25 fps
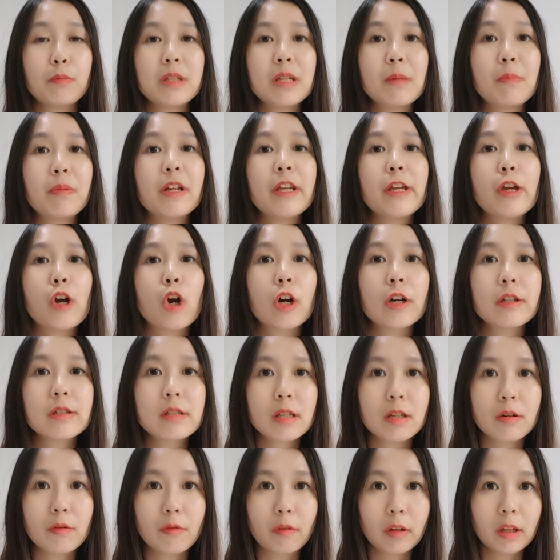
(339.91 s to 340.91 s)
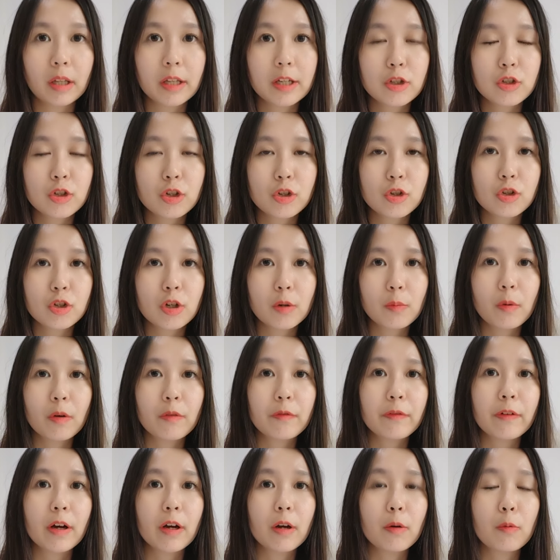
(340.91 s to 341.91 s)
deeply hurt in a relationship
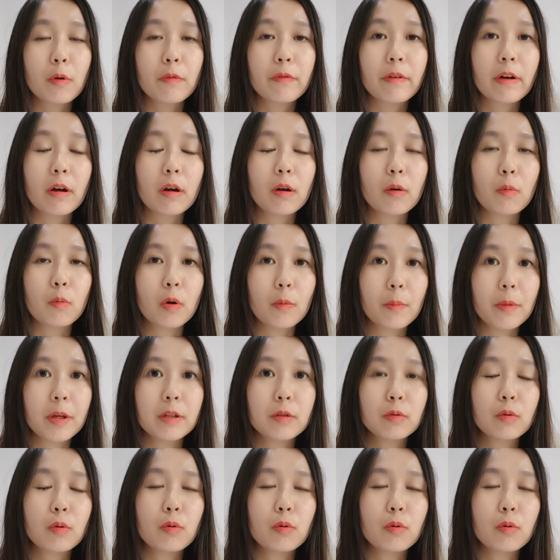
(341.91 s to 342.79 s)
with a woman